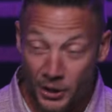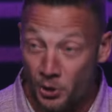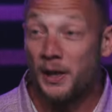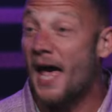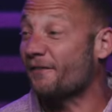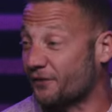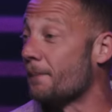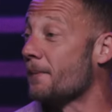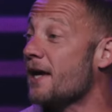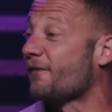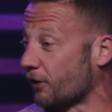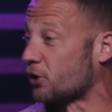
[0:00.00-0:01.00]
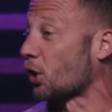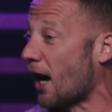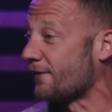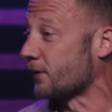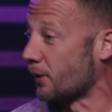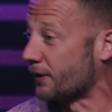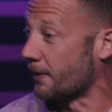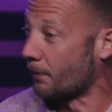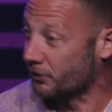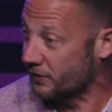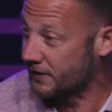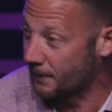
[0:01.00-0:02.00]
You laughed at me for driving with the
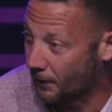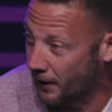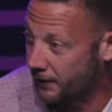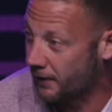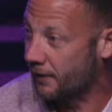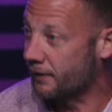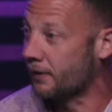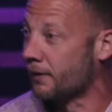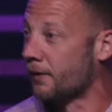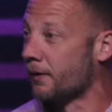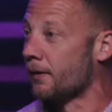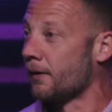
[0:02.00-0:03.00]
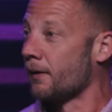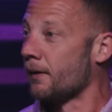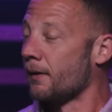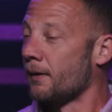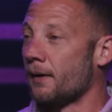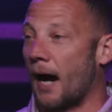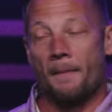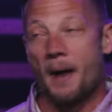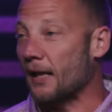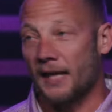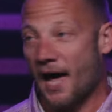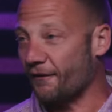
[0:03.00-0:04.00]
emergency brake on. I'm
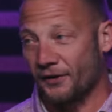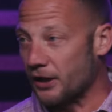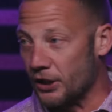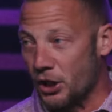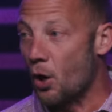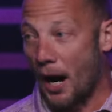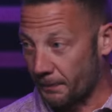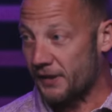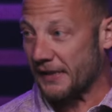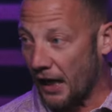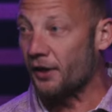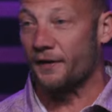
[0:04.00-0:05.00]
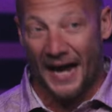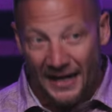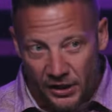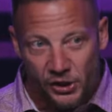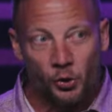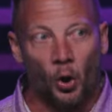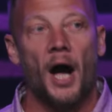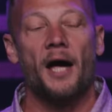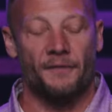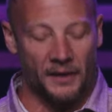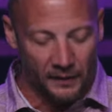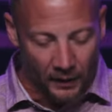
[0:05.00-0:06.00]
not laughing at you. I'm just telling you, that is
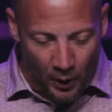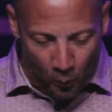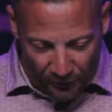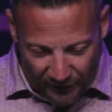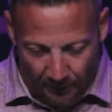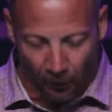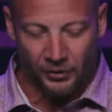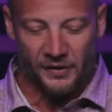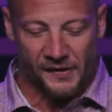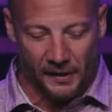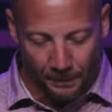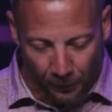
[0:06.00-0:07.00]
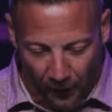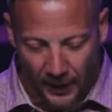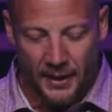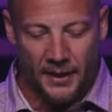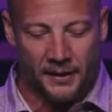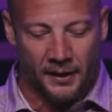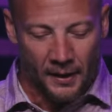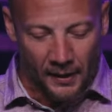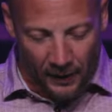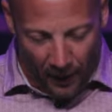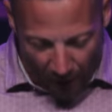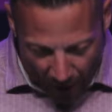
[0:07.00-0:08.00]
driving with the emergency brake
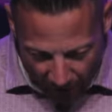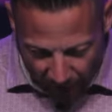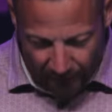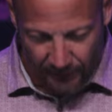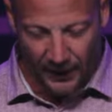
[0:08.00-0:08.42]
on.